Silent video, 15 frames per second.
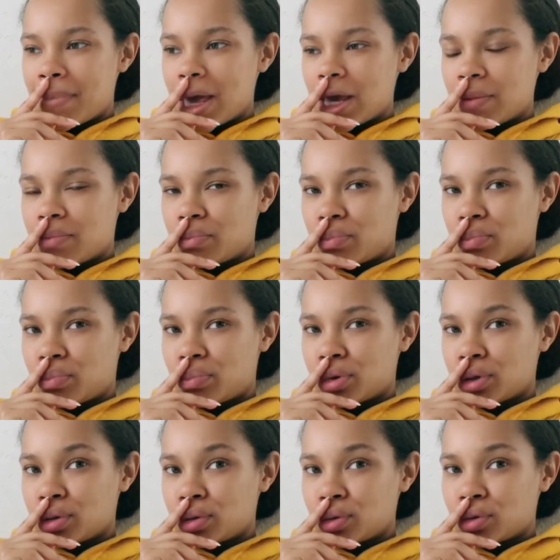
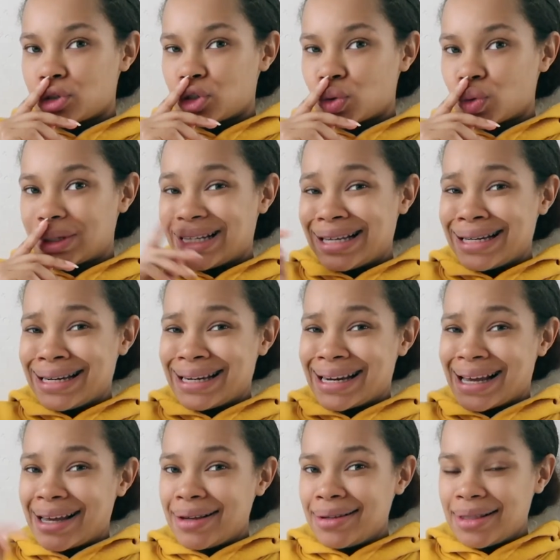April
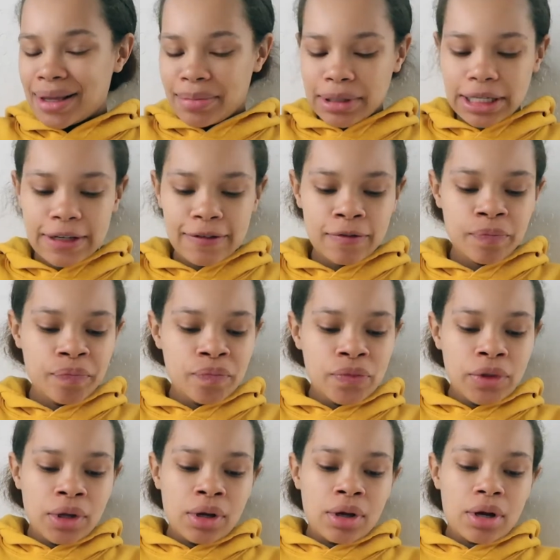29th, I
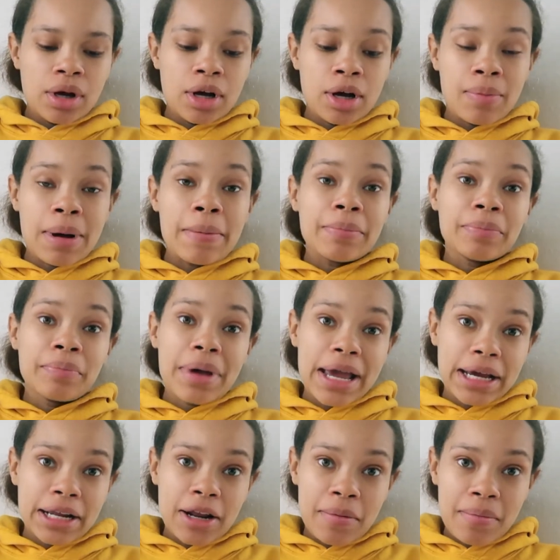believe. I'm
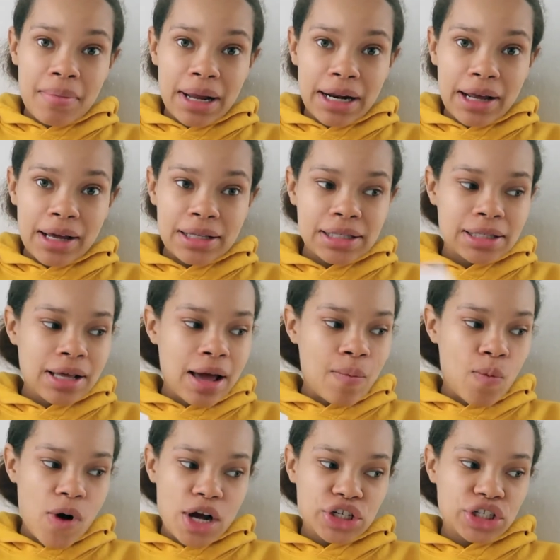packing up my desk.
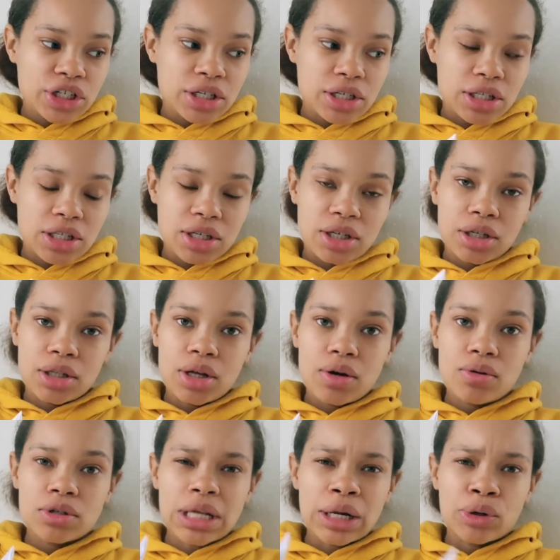I'm washing a ton of
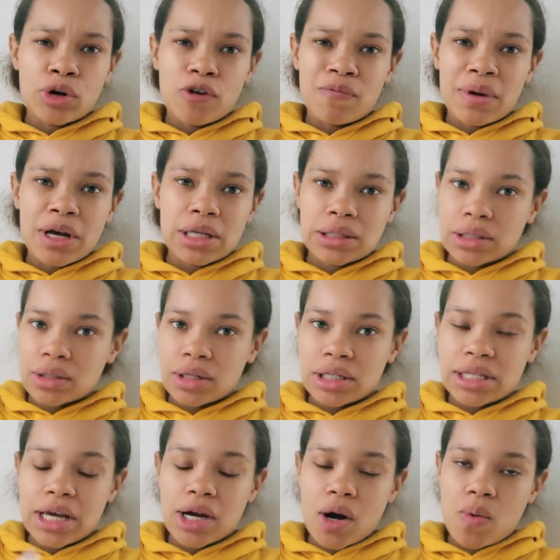clothes. I don't know if my husband's gonna
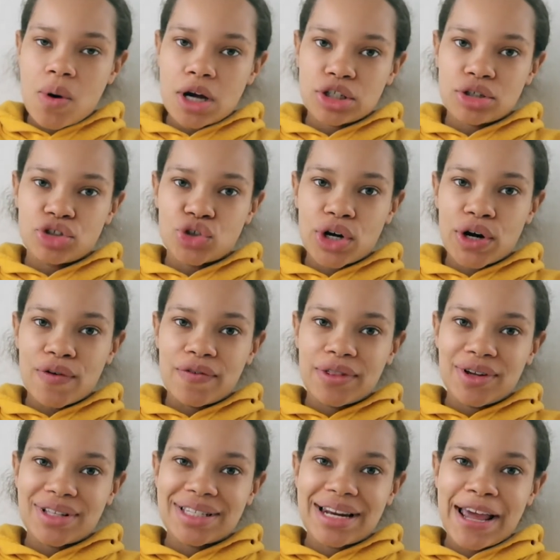take our wash and dry over
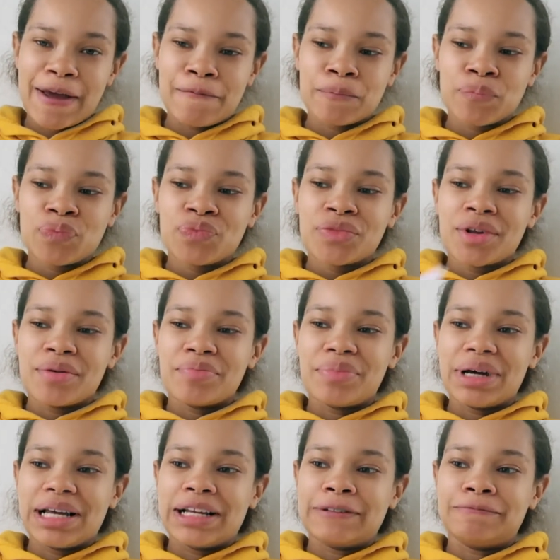there today,
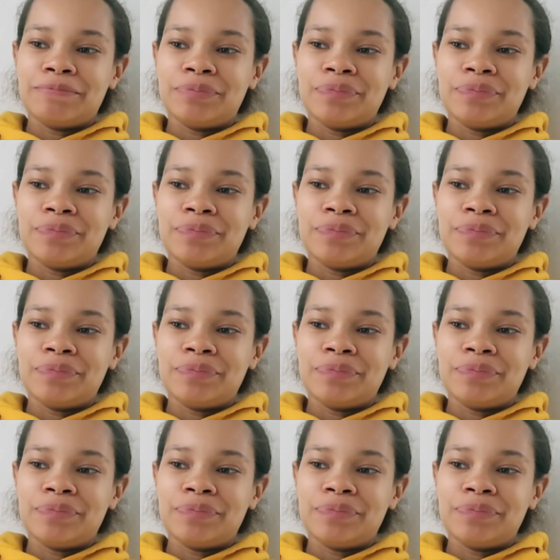but